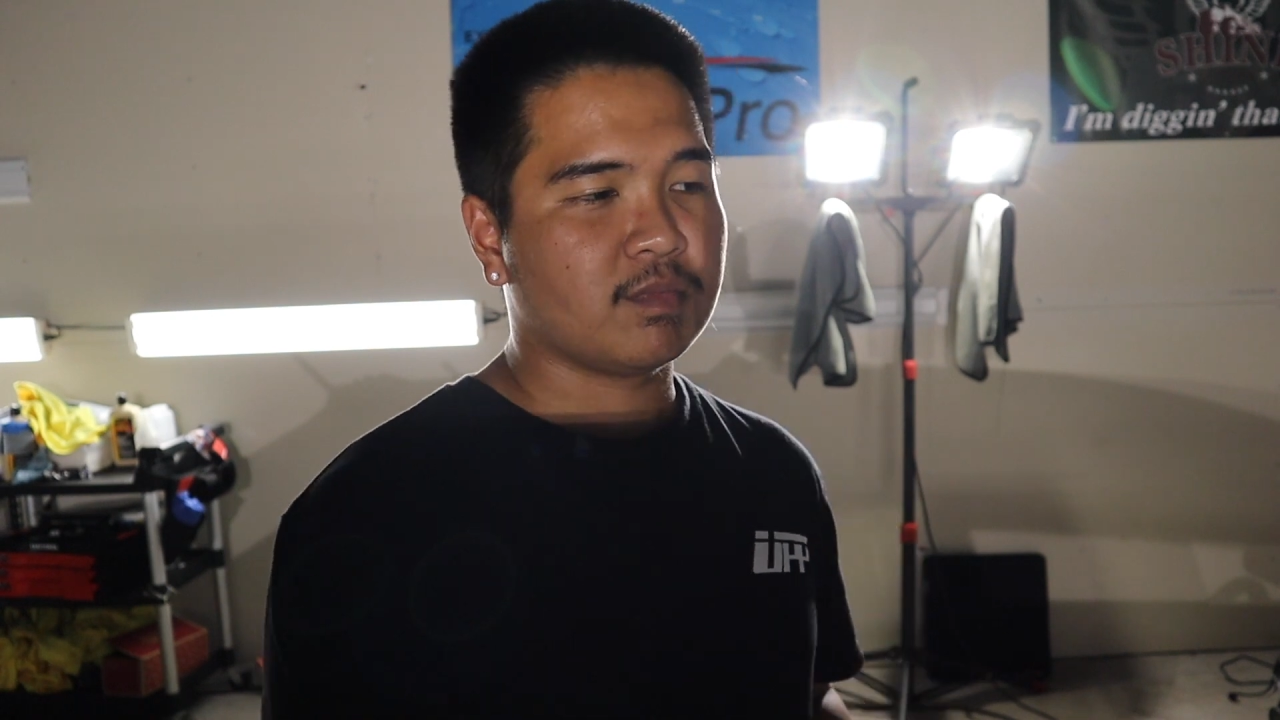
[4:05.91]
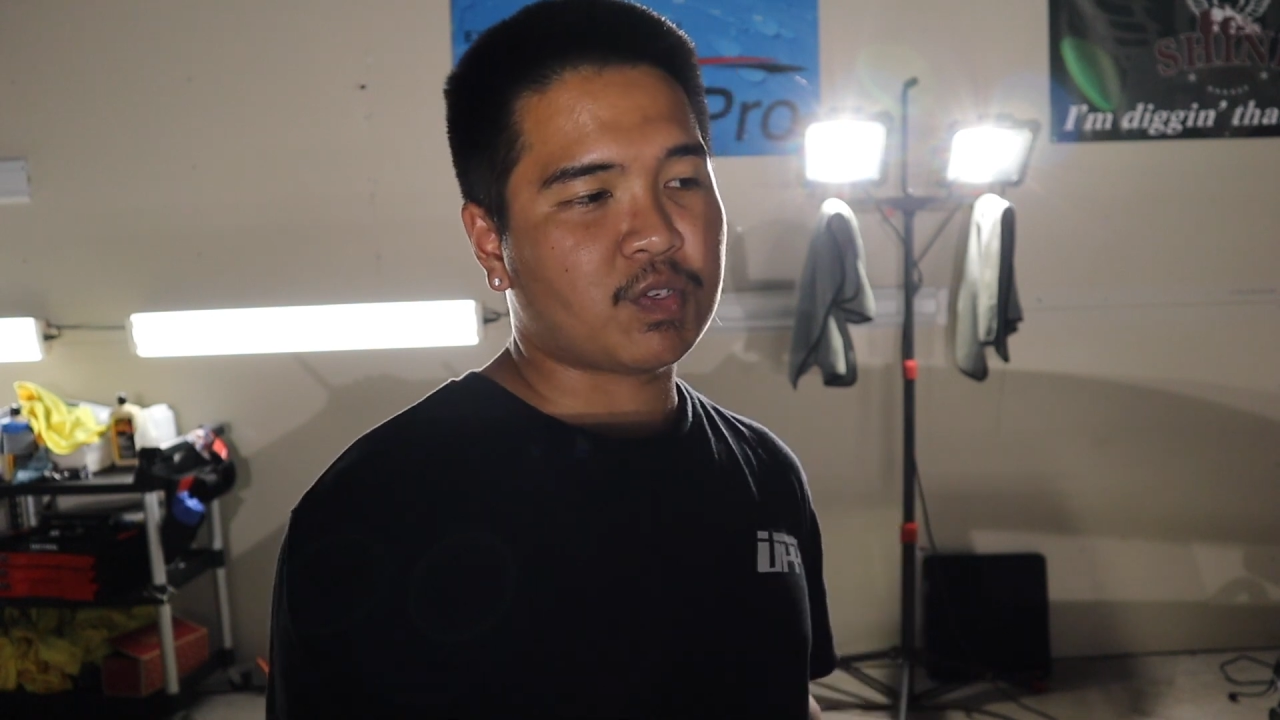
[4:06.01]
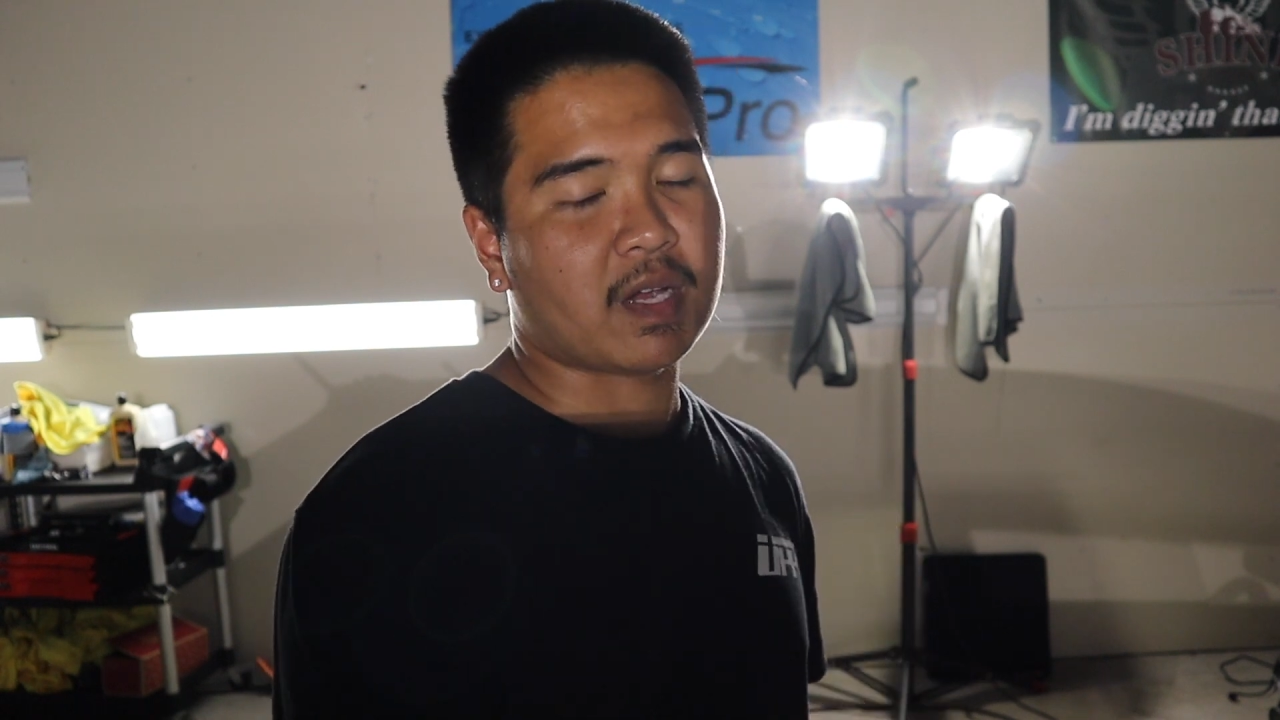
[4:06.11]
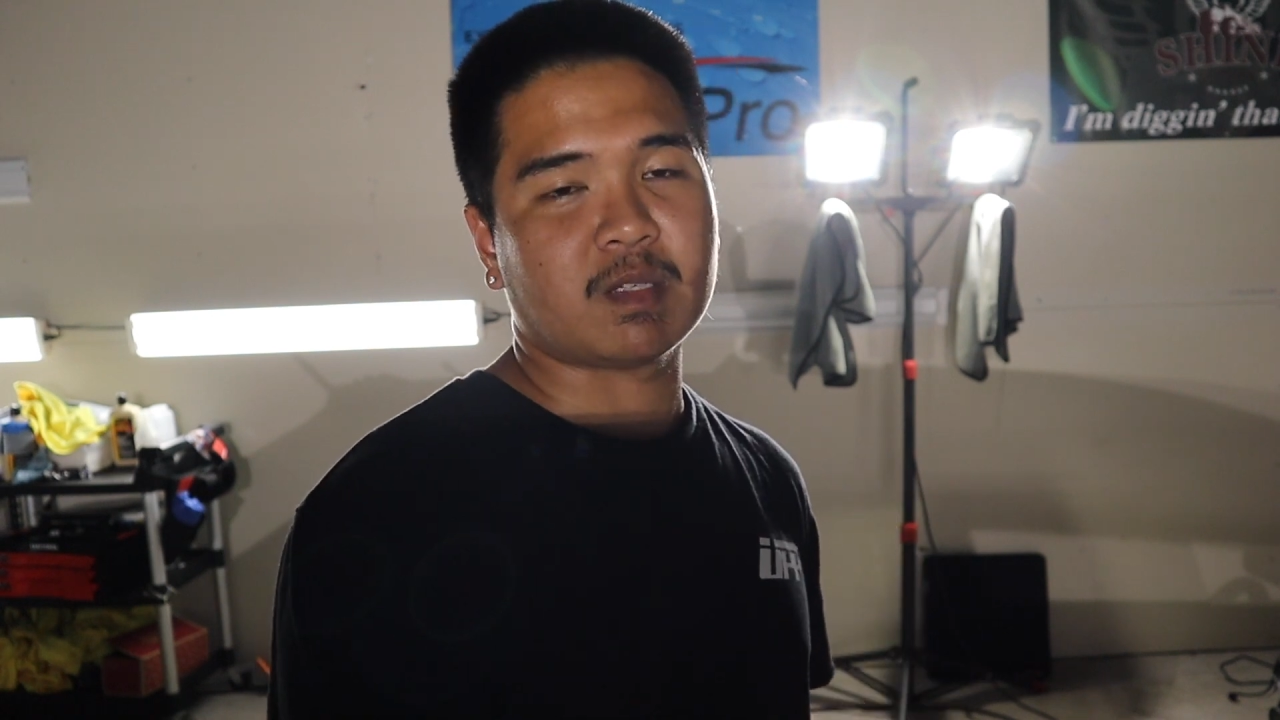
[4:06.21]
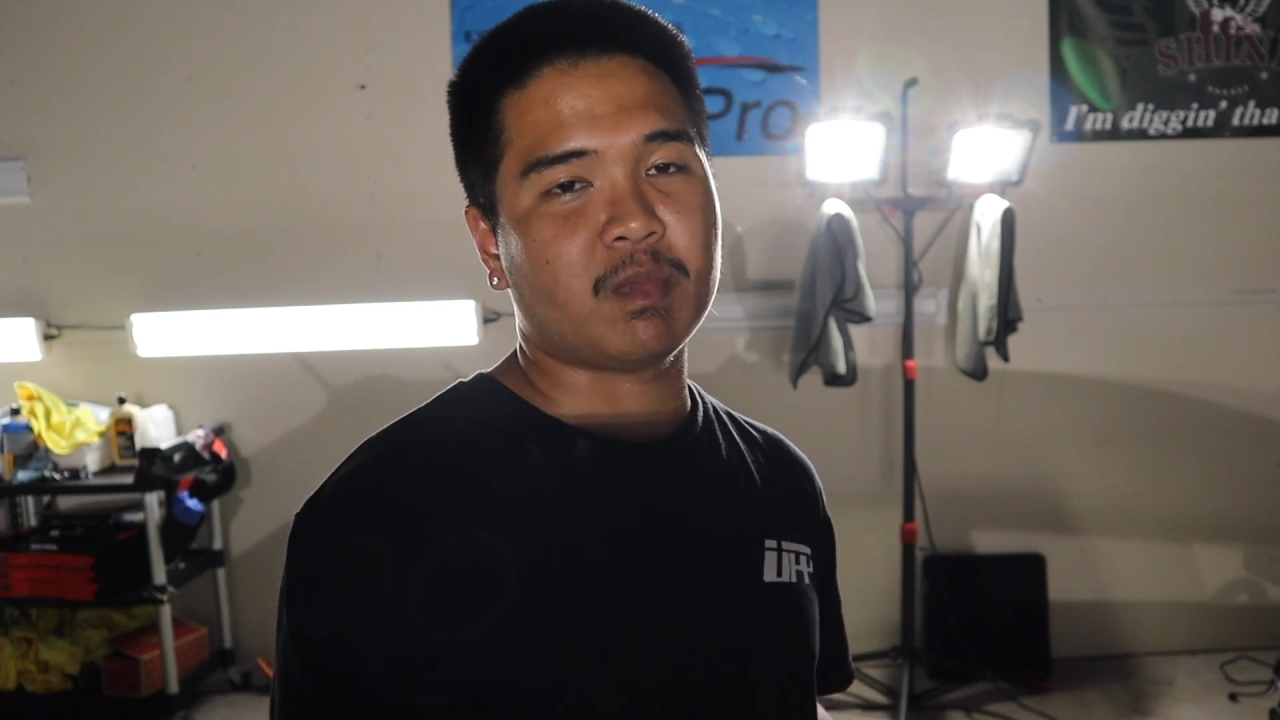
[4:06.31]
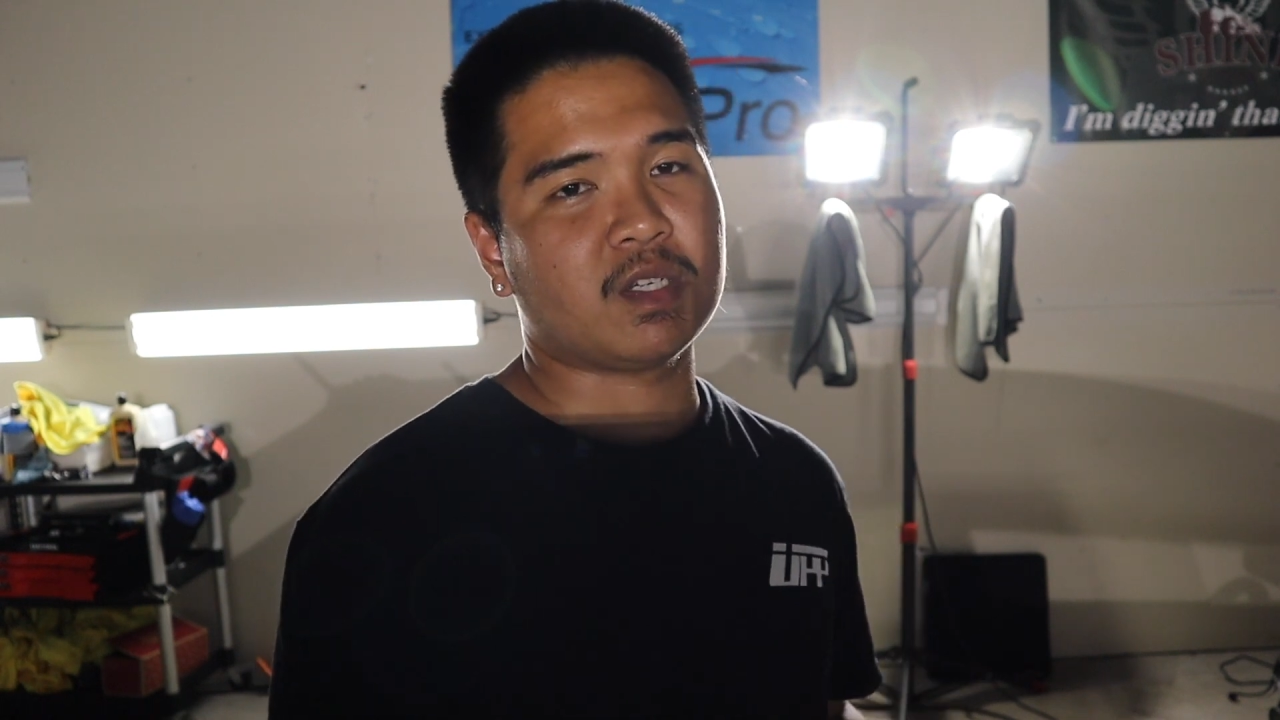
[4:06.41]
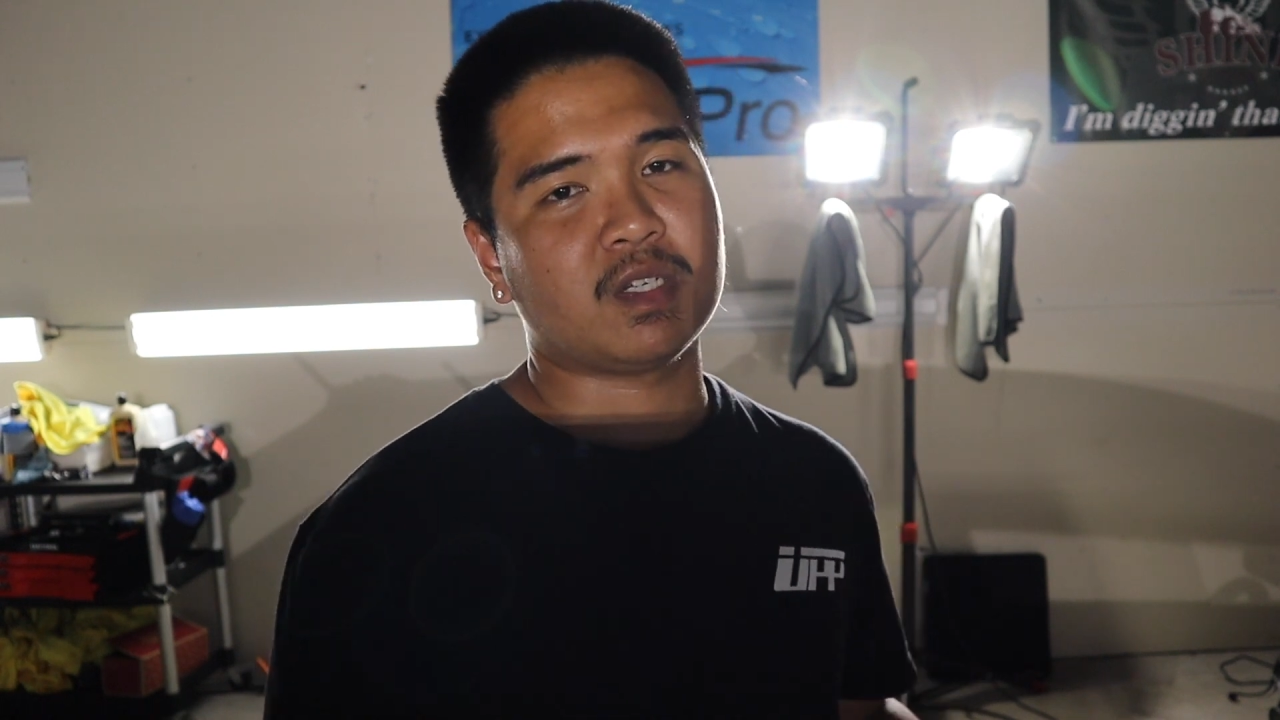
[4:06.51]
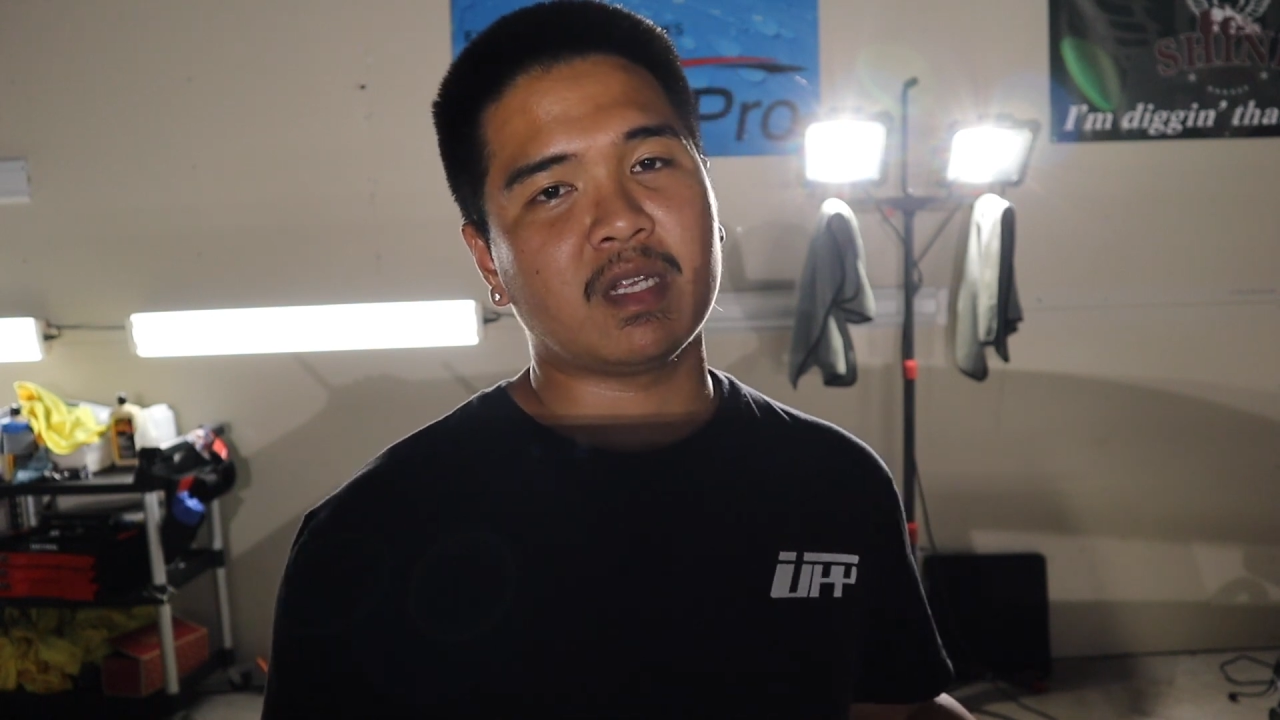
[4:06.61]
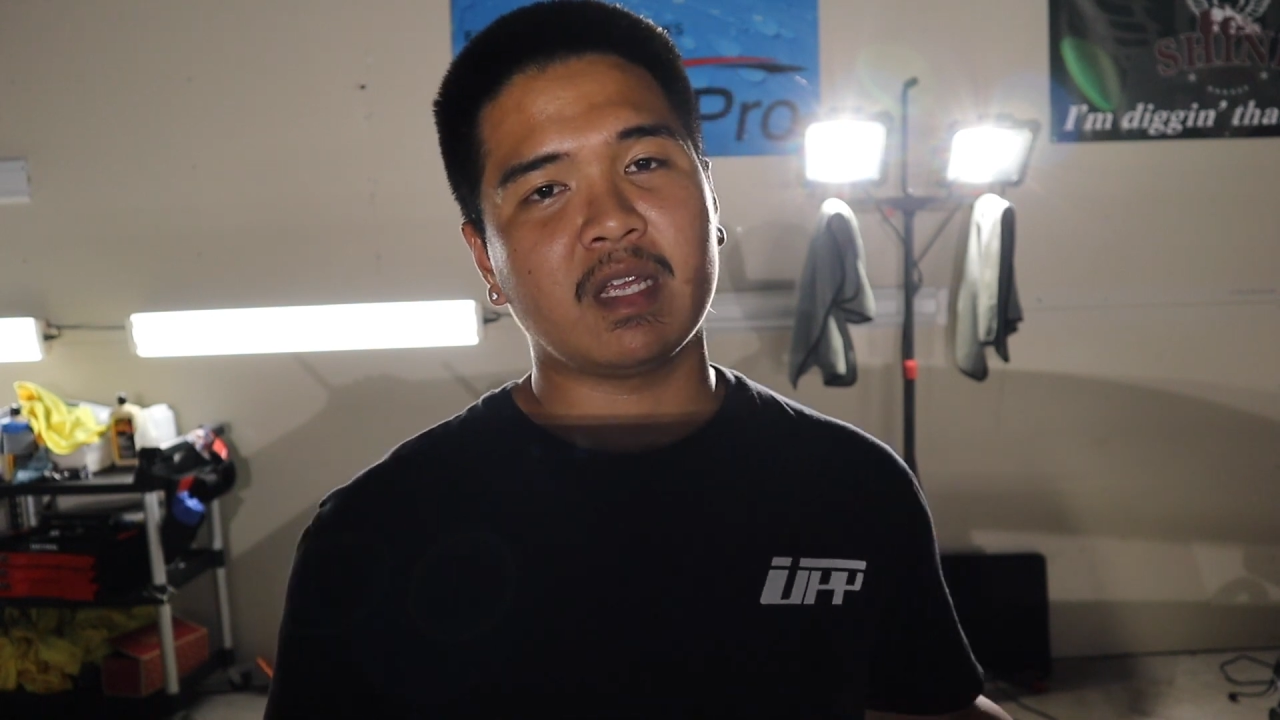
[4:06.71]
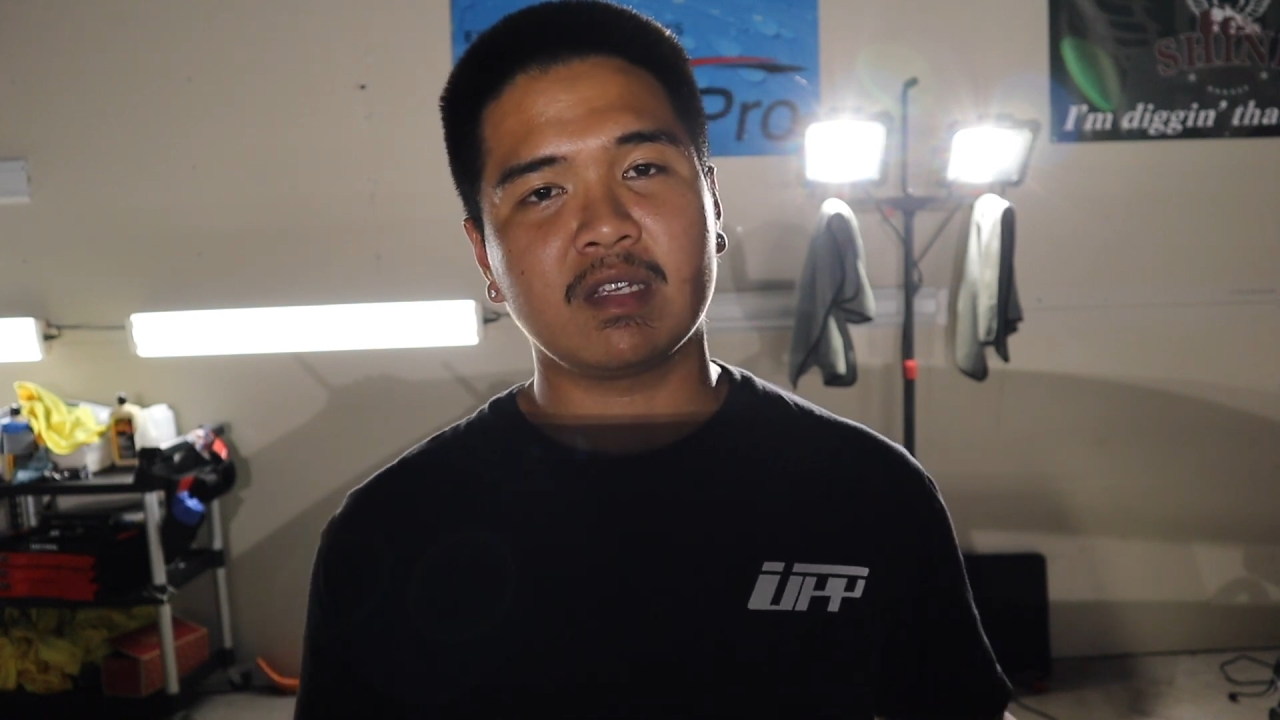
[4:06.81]

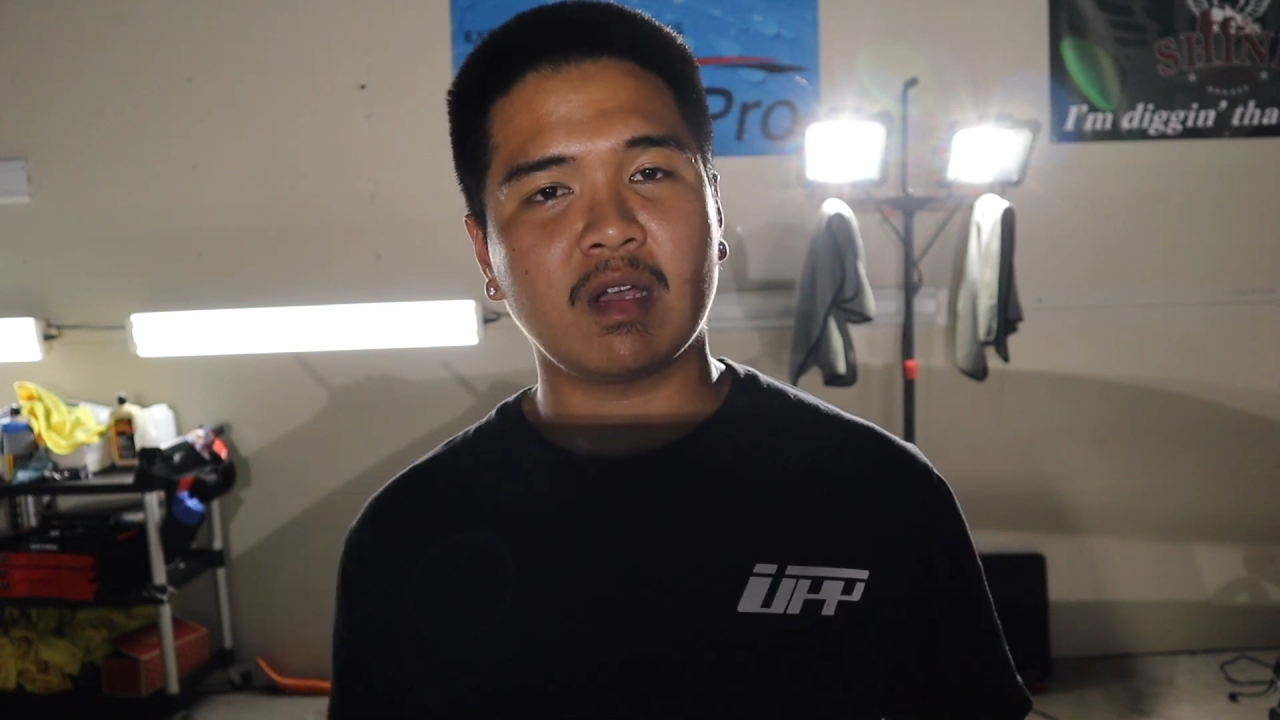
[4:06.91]
transmission and